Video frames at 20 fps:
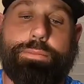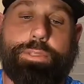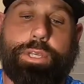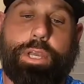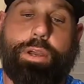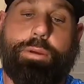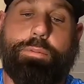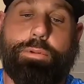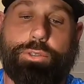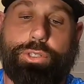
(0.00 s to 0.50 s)

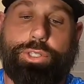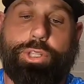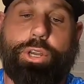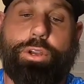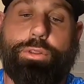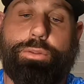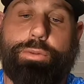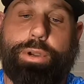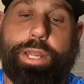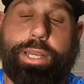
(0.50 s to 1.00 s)
So I'm going to
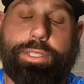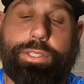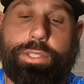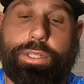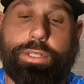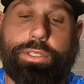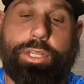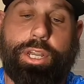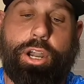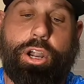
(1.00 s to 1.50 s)
show the rest of
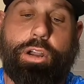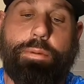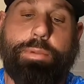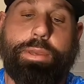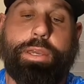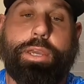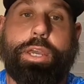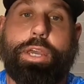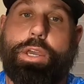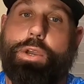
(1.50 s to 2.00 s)
the
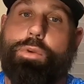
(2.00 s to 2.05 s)
tournament.